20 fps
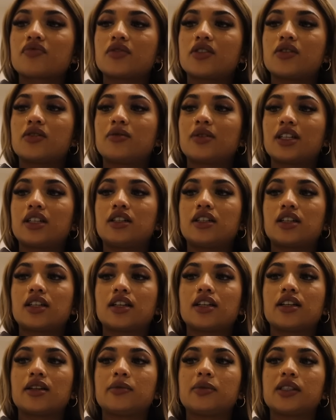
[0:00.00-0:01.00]
Oh my god, I
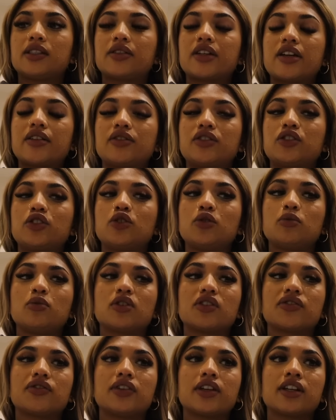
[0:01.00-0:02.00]
can't believe I have two
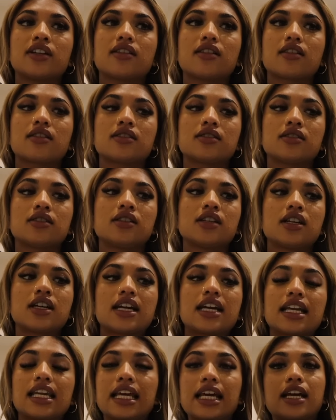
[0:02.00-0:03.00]
more flights still.
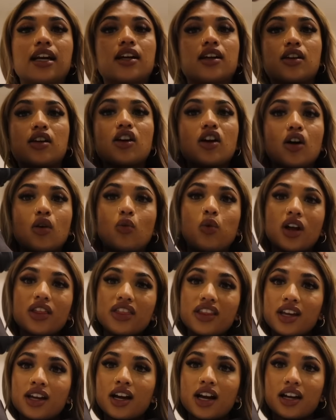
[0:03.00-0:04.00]
Like,
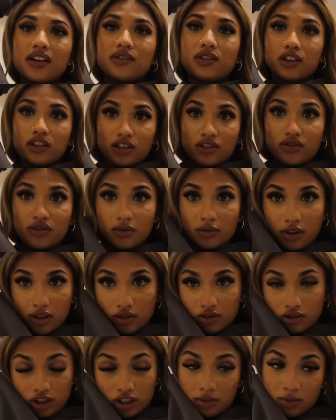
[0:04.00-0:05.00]
one thing I have learned from
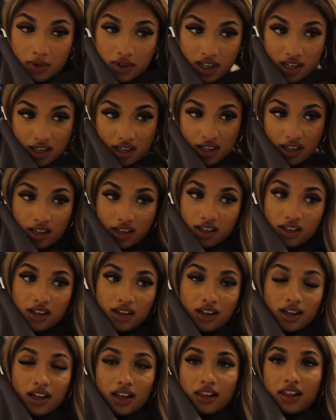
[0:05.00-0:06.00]
this trip
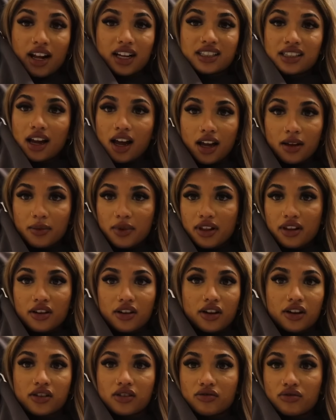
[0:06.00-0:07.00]
is that time is
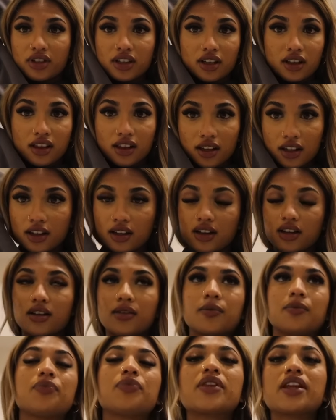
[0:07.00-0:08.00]
not a real thing.
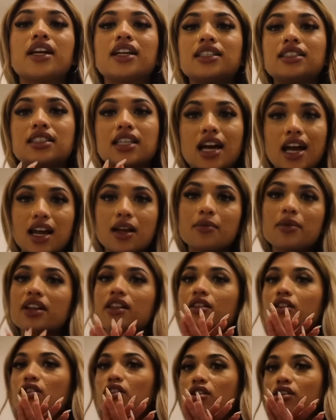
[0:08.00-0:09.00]
Time
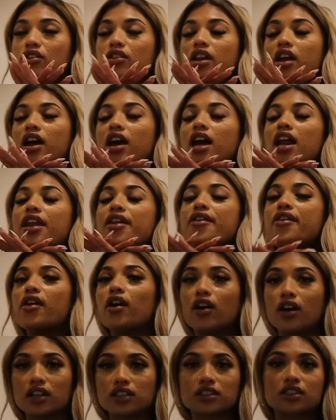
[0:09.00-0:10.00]
is
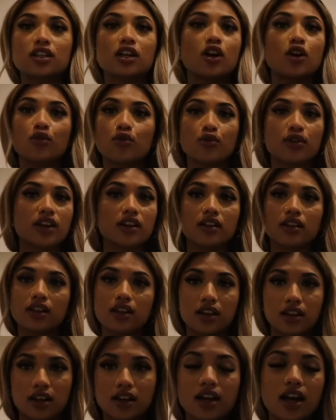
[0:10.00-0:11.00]
not a real
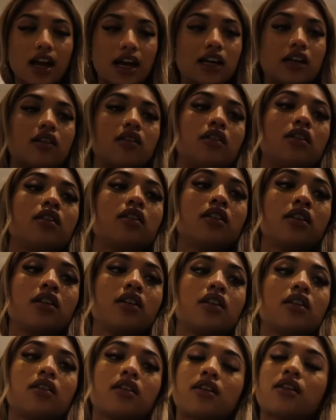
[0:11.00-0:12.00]
thing at all.
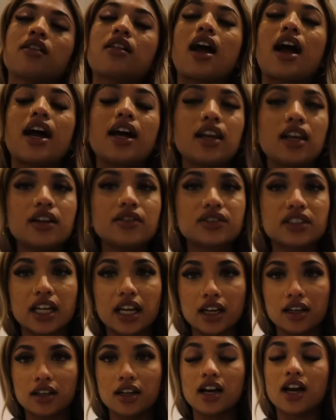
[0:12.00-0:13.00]
Because I left
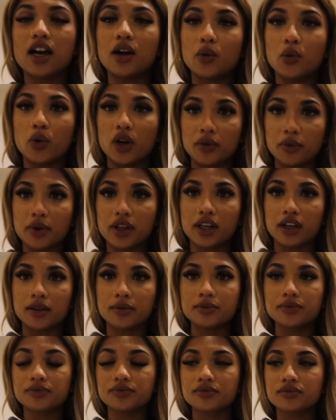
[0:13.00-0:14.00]
Canada at 1
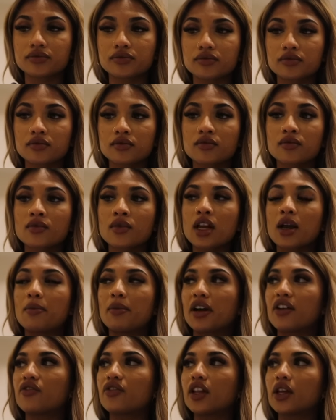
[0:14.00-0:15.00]
p.m.
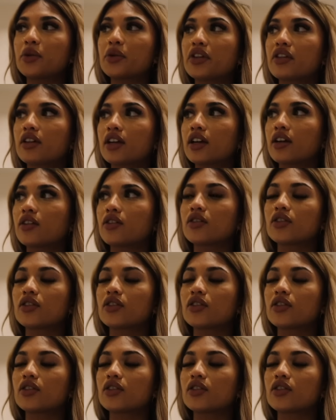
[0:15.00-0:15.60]
My flight was like